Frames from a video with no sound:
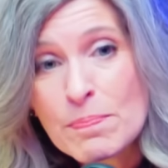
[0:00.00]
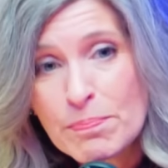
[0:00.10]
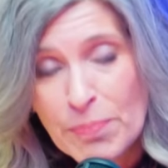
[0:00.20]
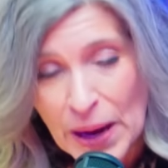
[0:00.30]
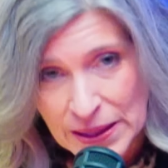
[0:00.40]

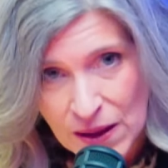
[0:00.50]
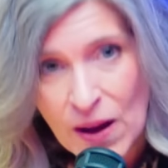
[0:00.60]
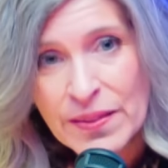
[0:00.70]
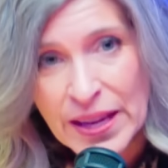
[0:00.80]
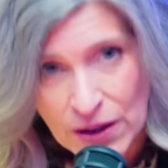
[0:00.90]
By
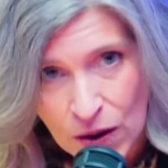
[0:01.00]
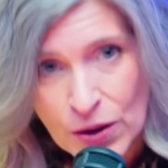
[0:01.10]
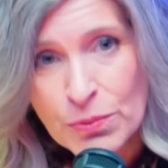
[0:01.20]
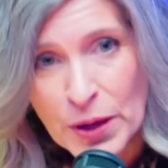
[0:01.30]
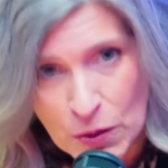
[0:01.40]
law, they
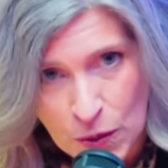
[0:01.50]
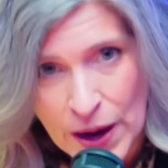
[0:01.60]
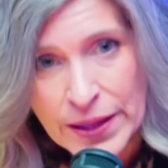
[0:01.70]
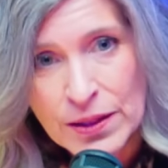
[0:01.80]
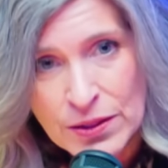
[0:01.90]
are
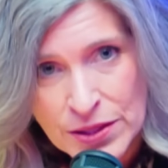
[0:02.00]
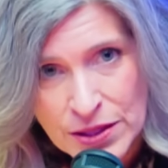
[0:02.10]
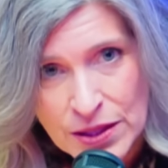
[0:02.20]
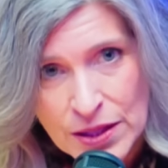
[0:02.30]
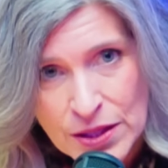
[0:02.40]

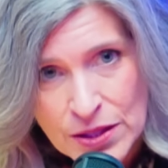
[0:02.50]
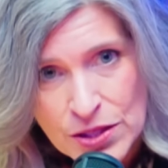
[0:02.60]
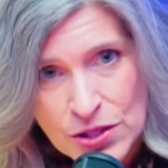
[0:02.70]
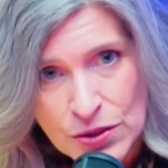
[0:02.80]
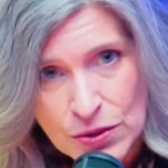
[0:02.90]
required
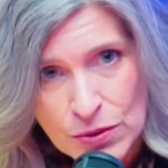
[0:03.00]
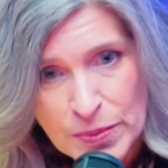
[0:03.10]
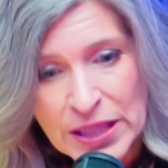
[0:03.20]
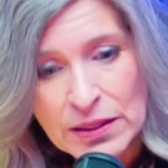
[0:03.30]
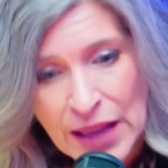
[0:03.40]
to
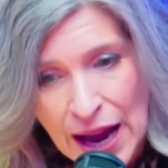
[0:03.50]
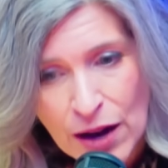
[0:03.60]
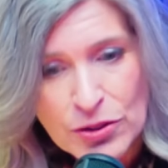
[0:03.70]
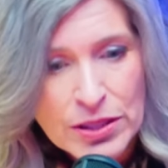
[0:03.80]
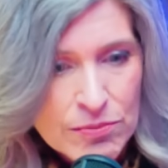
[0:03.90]
be
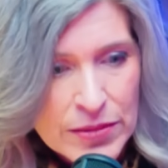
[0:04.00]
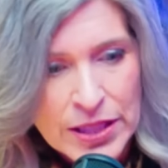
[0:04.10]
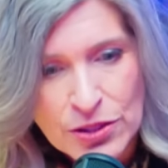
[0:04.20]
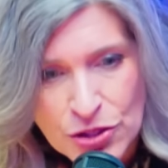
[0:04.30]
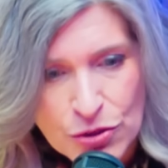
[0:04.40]
allowed
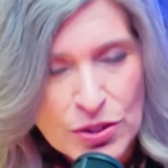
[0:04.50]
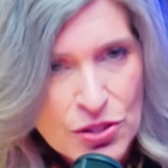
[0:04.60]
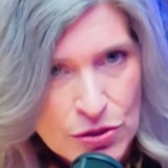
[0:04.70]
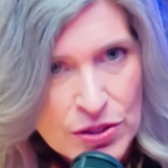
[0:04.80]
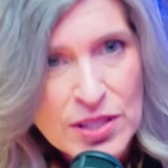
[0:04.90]
into a
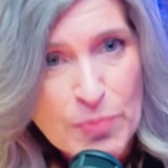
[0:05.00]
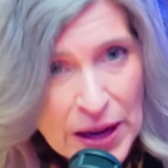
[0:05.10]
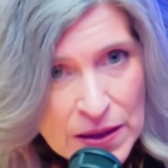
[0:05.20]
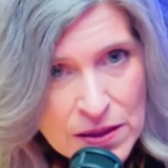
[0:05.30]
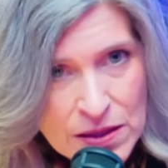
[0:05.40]
certain
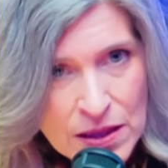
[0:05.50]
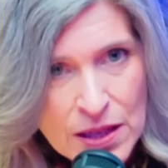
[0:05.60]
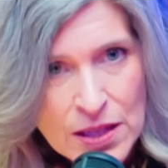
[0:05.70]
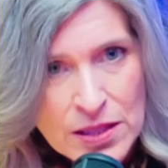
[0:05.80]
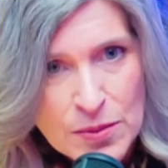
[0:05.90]
space
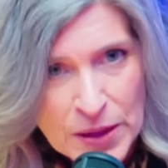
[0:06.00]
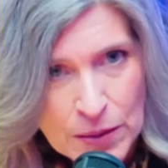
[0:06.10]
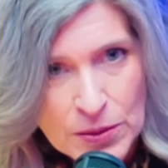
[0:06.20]
to be able